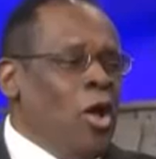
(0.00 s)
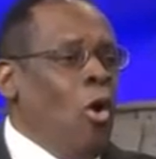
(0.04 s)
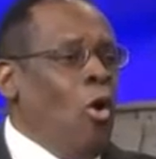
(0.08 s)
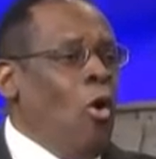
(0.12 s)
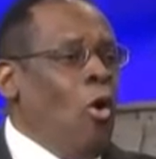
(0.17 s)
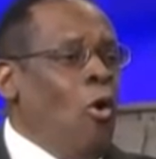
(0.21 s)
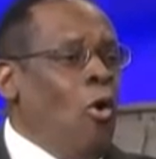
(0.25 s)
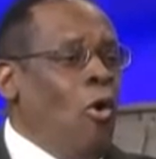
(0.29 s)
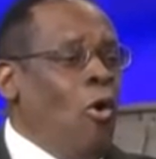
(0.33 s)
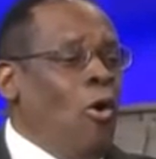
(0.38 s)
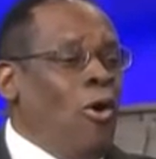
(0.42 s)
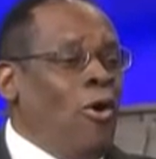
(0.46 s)

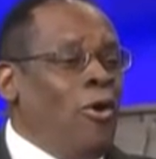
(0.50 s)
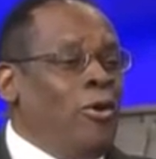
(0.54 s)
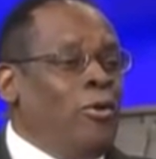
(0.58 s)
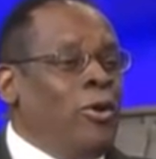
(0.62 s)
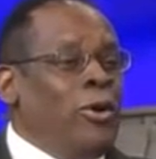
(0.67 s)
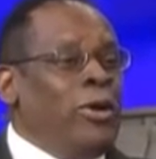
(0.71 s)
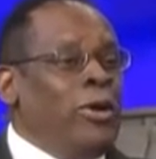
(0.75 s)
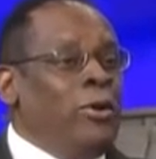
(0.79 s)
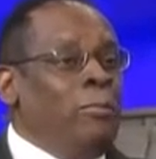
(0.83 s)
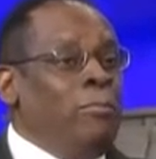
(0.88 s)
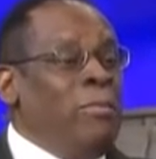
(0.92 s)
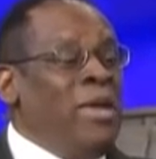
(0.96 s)
or
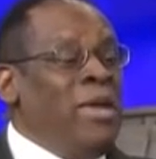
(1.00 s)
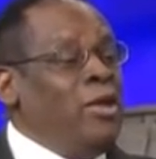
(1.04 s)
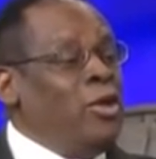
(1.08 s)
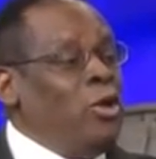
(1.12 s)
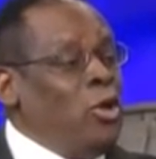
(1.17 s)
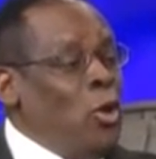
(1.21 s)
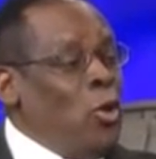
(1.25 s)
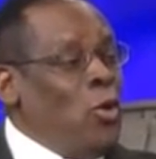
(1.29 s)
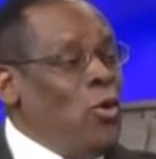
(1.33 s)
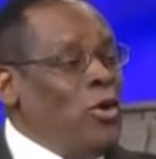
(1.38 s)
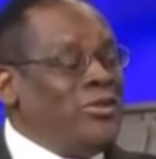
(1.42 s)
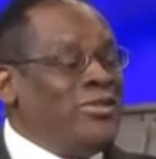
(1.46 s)
may
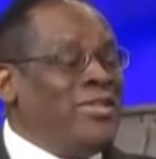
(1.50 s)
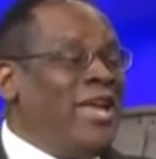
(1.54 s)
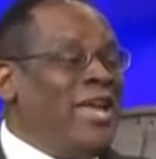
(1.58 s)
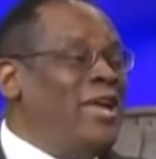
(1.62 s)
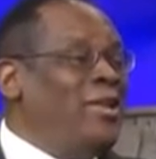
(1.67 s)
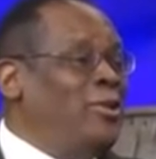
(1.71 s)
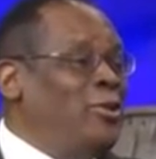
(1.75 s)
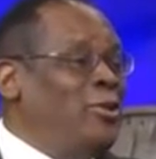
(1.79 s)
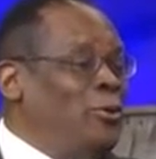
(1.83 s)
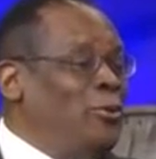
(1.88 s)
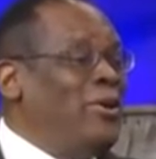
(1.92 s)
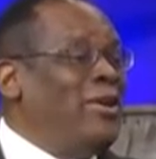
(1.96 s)
know us
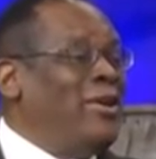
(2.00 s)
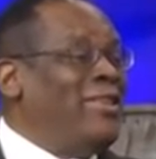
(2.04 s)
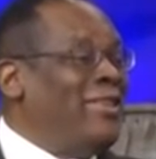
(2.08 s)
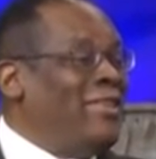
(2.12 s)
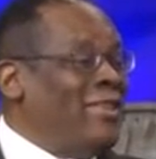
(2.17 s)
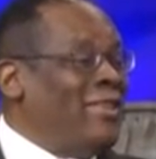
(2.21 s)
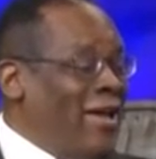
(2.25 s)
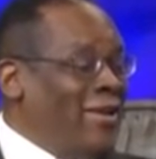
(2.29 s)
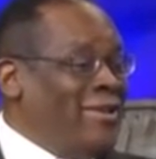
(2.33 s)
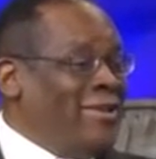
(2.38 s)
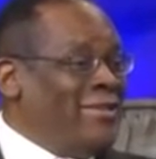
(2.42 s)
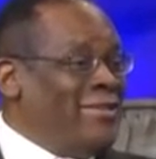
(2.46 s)
and do not
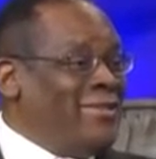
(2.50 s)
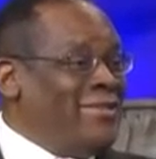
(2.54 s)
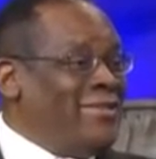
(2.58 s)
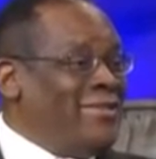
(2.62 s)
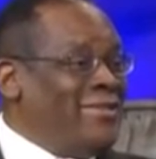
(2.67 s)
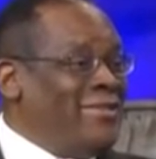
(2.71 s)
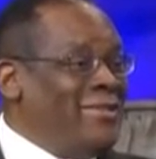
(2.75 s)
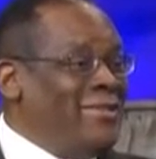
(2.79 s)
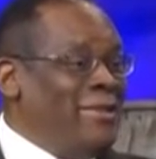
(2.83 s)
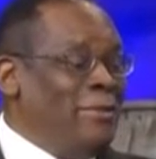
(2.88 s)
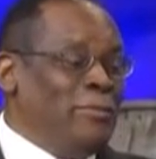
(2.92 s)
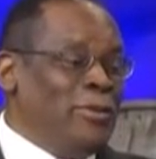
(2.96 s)
like us,
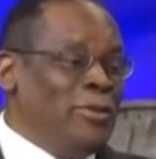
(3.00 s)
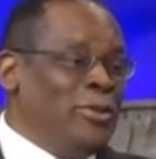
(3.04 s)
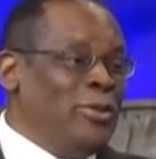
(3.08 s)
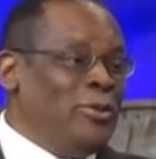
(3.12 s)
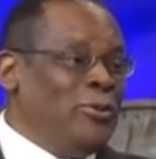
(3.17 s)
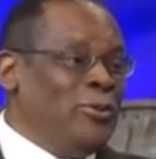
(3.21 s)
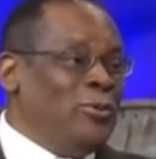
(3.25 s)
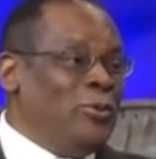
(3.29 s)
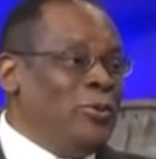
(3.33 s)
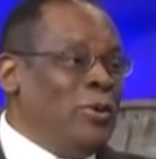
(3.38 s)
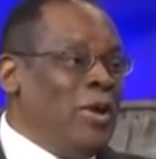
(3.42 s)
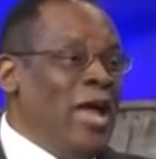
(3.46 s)
number
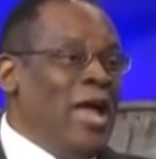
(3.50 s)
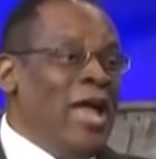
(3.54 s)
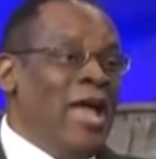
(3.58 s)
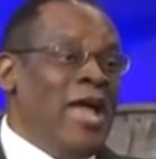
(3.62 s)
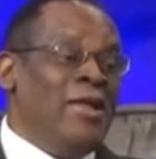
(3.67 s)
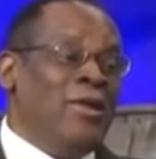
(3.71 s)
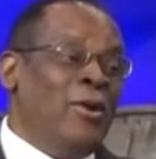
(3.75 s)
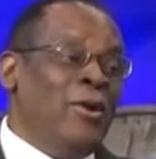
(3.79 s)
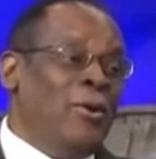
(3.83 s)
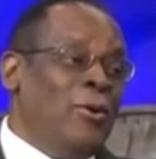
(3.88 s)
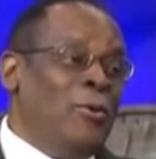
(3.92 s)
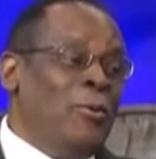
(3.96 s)
two, and
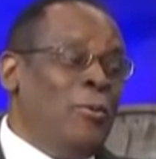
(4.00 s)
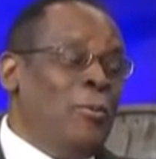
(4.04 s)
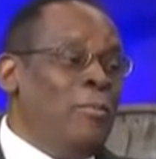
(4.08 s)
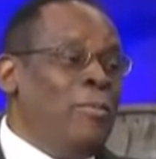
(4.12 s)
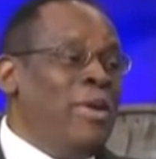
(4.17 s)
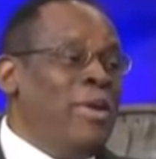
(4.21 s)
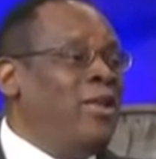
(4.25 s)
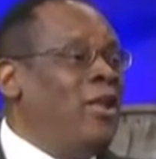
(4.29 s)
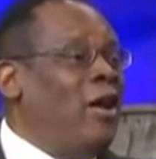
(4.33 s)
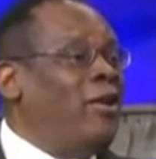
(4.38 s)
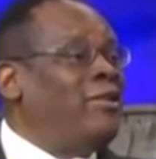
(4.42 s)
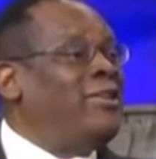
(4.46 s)
who
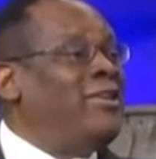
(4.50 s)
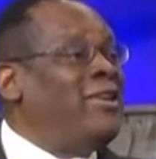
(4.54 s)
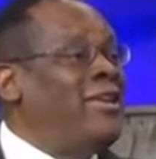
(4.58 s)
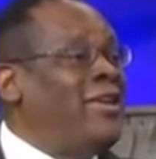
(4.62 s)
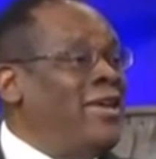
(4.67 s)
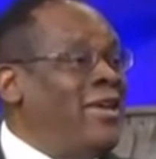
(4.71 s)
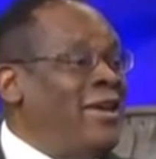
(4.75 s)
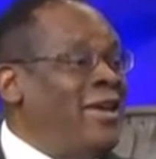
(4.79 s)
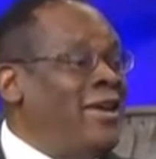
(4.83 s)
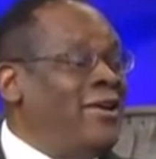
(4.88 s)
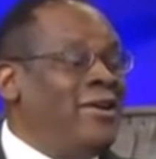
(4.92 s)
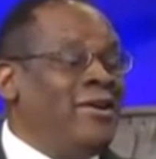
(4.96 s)
may not
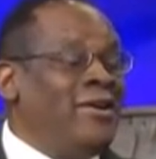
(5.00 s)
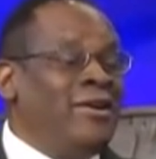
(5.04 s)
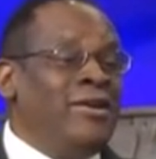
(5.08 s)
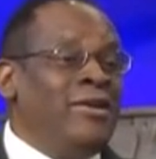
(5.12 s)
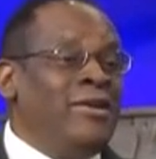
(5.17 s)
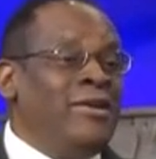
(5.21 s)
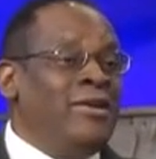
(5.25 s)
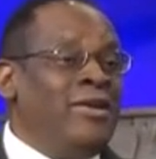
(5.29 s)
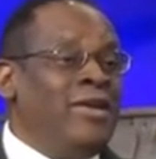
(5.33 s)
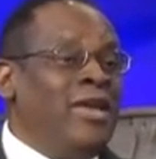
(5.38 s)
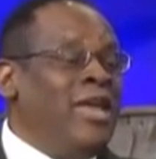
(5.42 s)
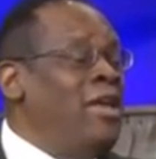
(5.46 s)
care
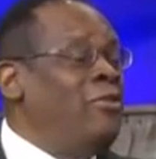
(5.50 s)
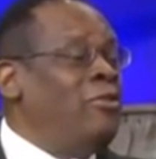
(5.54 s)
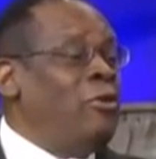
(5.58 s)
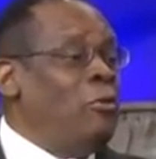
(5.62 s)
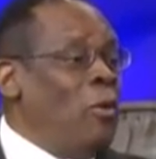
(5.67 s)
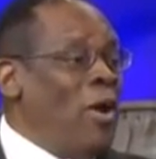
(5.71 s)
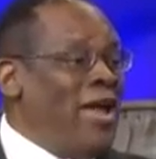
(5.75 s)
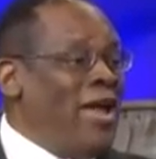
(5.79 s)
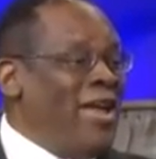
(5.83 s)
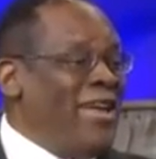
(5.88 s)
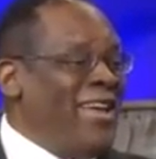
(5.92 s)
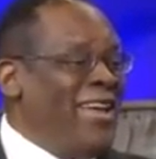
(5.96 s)
either
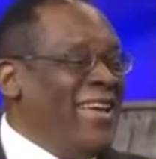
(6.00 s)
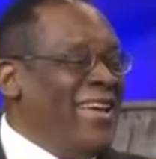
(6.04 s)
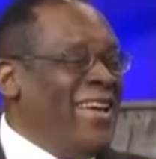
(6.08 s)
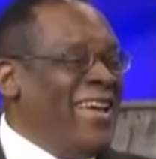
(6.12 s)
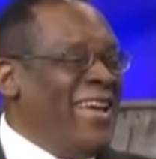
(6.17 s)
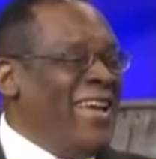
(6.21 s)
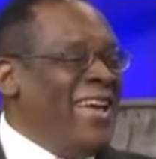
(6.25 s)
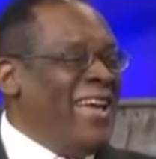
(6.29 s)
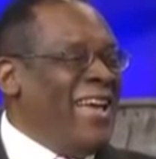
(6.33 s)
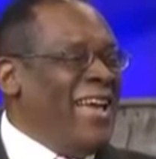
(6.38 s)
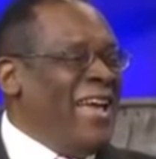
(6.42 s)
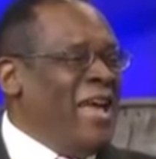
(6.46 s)
way.
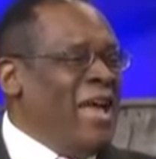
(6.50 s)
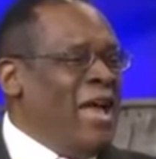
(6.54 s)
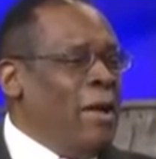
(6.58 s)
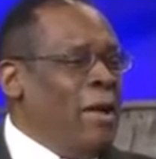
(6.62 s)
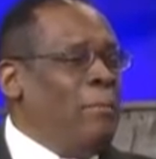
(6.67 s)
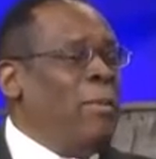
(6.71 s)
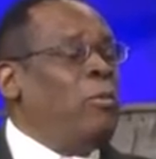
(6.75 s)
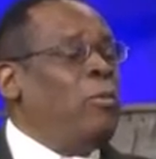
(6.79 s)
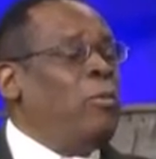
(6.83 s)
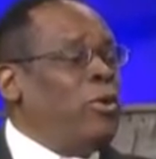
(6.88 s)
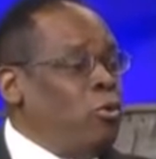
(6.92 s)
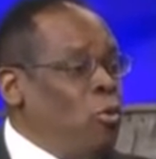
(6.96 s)

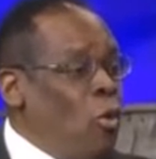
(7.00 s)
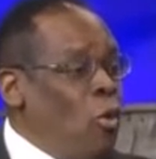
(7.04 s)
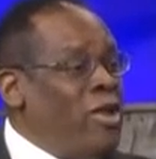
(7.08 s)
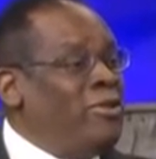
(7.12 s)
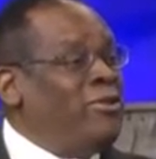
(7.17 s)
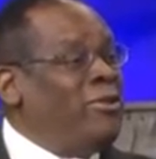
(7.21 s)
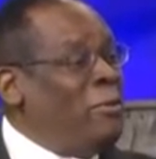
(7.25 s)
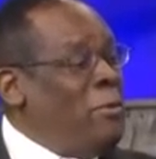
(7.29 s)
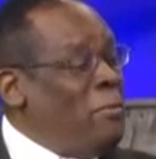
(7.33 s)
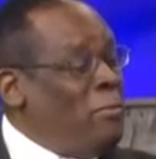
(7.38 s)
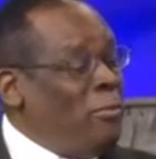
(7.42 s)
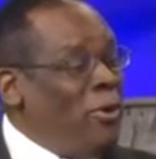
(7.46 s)
But we want
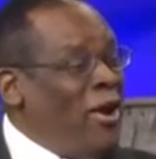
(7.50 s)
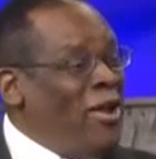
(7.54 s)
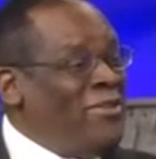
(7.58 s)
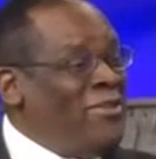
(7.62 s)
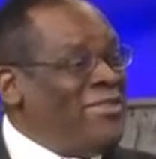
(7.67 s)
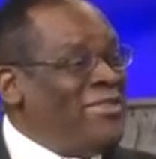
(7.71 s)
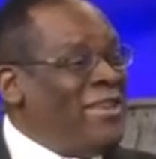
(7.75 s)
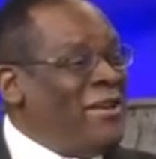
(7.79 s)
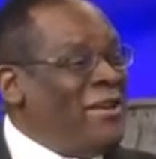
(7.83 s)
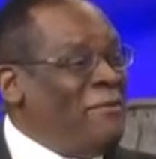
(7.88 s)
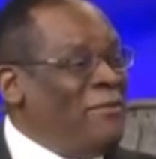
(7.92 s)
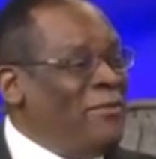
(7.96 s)
to impress
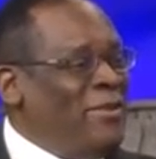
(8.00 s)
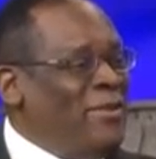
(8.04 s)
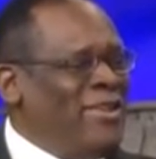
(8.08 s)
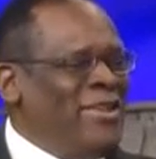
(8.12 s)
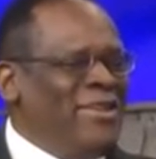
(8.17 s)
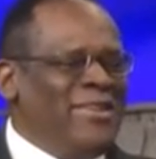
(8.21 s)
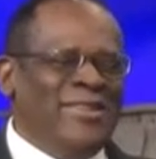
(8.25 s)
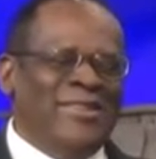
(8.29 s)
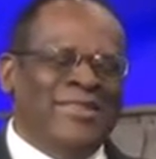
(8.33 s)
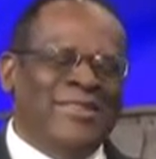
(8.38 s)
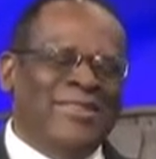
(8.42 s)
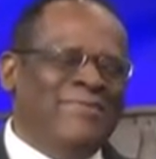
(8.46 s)
them,
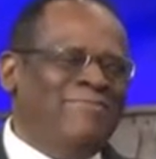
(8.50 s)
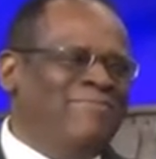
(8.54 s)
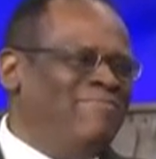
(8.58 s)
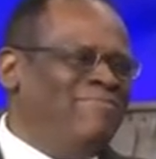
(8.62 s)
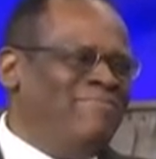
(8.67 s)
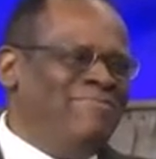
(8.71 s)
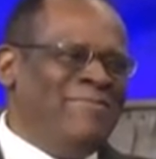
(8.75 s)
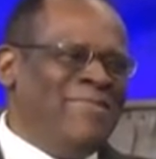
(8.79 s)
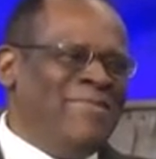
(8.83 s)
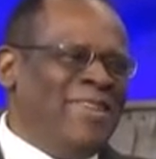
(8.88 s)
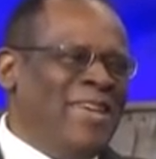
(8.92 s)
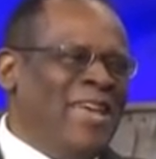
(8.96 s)

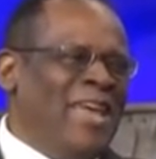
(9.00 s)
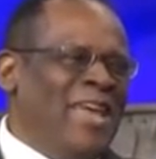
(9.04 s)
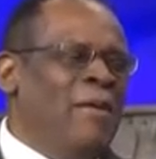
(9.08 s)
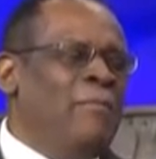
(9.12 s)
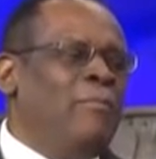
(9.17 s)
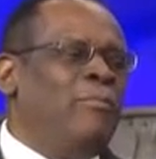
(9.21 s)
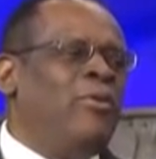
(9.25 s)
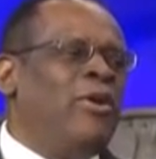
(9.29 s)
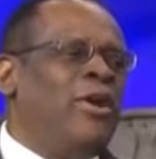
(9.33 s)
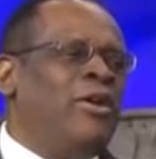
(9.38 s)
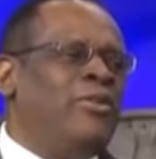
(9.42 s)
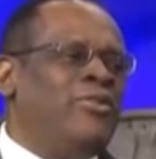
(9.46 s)

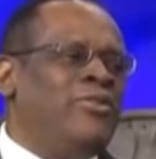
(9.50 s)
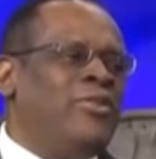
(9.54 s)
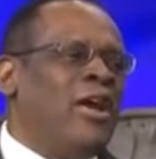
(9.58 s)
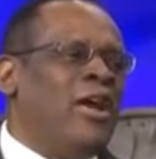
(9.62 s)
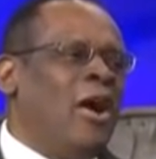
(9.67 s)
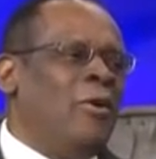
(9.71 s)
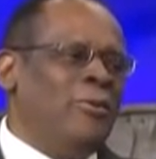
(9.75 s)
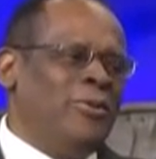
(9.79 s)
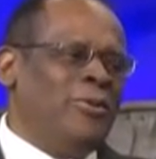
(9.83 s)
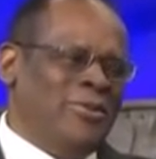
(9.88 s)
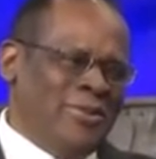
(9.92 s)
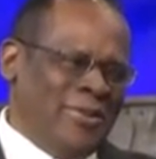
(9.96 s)
impress
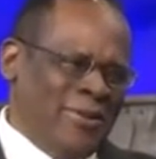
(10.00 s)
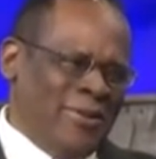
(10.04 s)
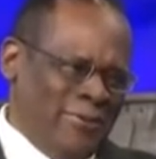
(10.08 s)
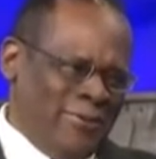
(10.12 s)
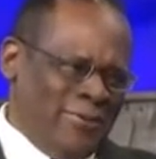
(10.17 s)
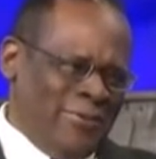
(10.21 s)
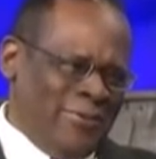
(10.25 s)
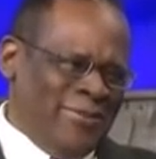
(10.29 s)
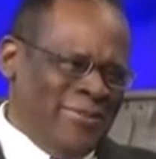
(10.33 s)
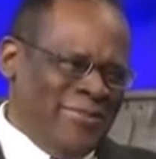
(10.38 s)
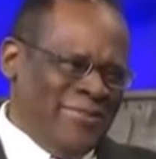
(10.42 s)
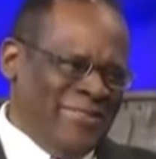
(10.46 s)

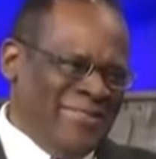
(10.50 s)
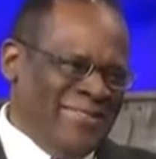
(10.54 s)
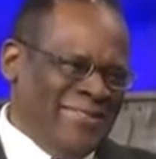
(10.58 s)
ourselves.